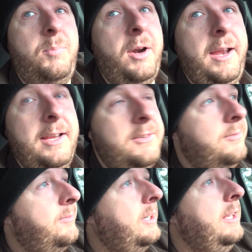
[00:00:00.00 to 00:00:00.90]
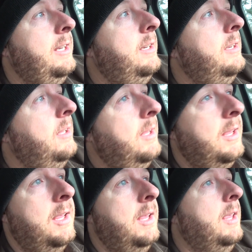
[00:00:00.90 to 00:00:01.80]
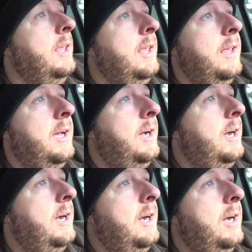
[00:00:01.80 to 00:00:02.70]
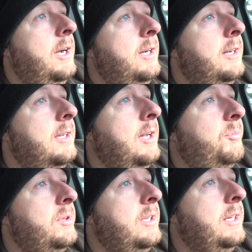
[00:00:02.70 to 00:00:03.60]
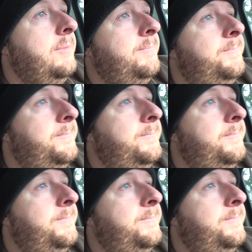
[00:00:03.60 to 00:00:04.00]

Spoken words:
Brakes, frickin' A couple of